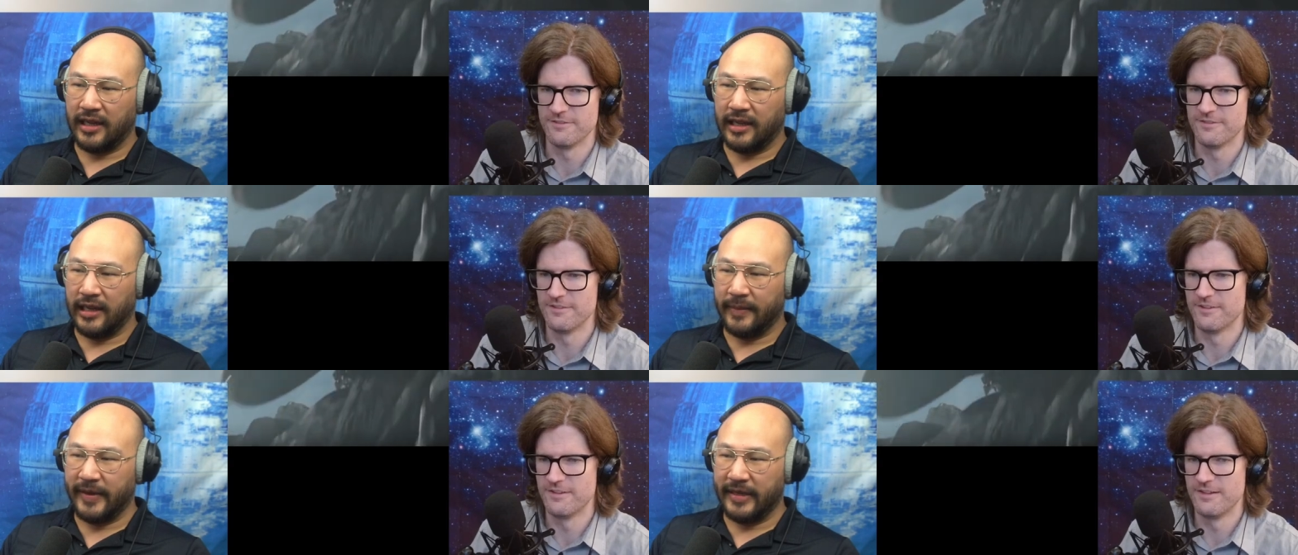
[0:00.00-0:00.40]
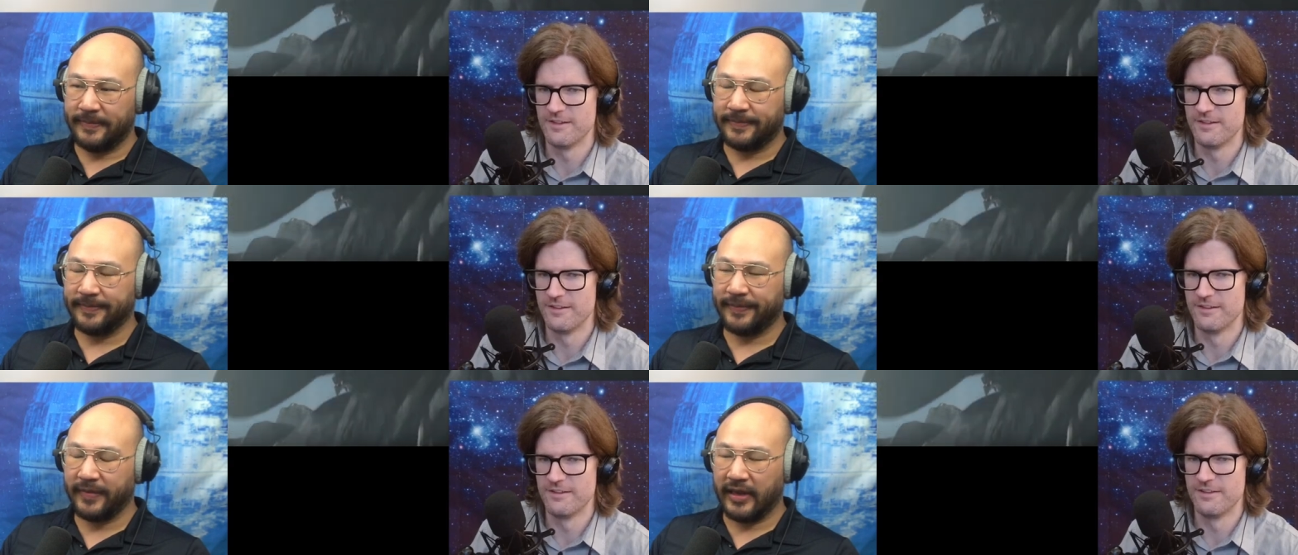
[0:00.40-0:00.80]
Speaker 1: I mean,
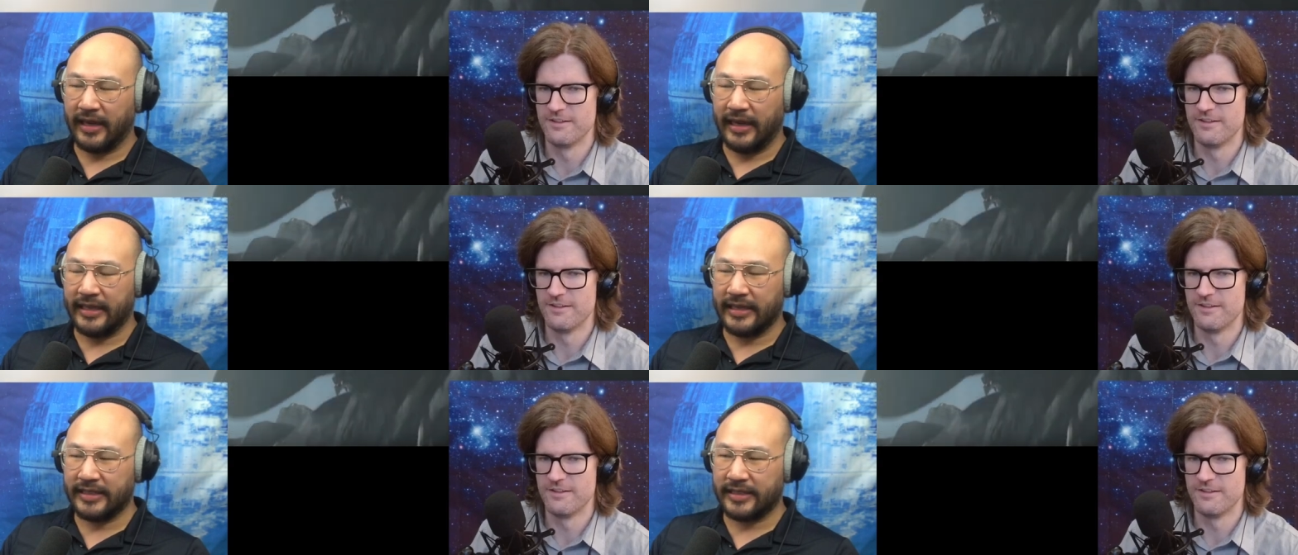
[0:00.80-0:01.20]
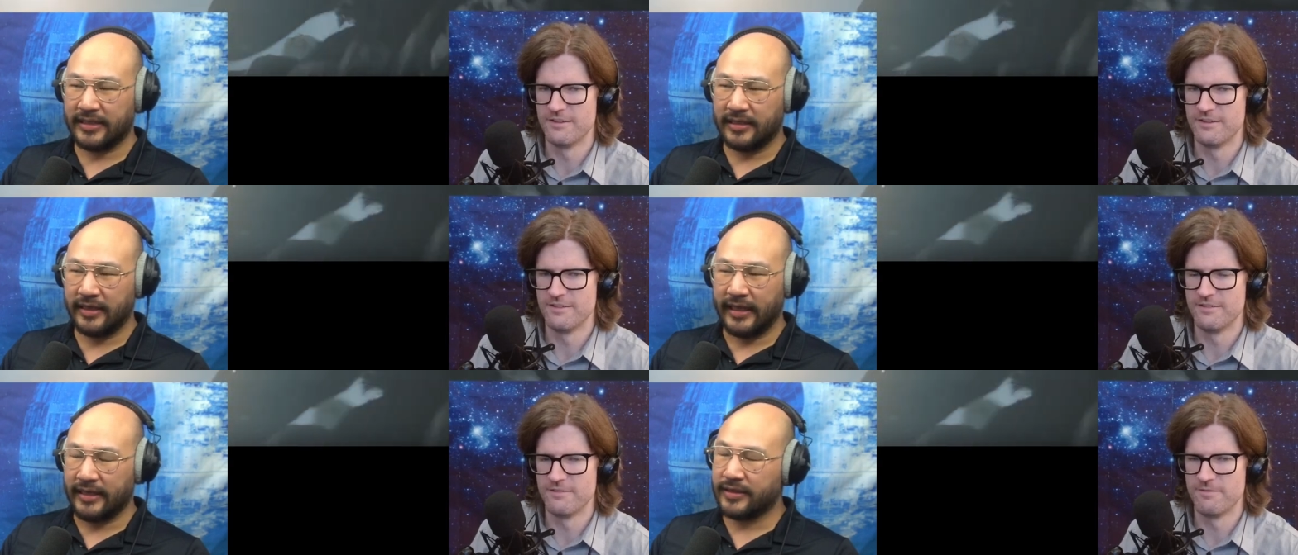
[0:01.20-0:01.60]
I guess
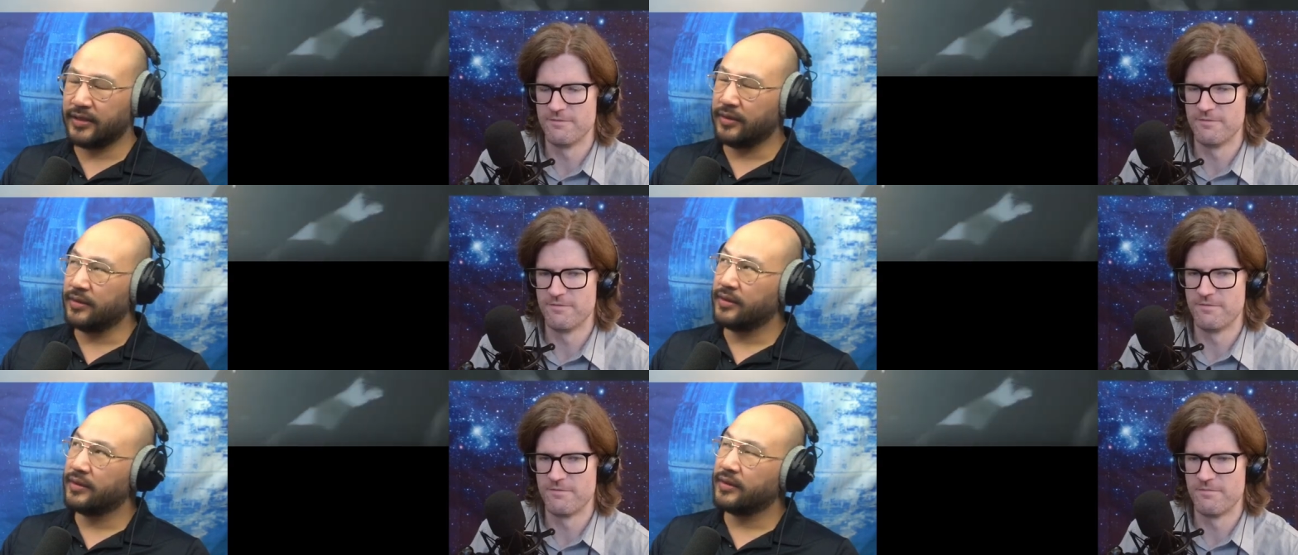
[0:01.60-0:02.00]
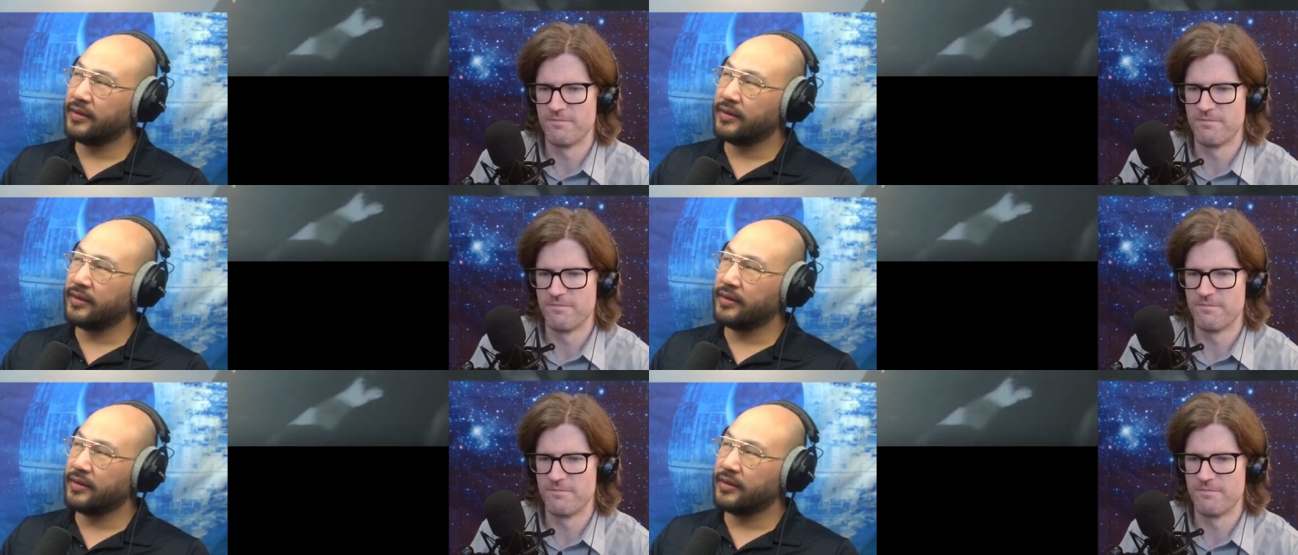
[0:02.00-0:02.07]
okay, so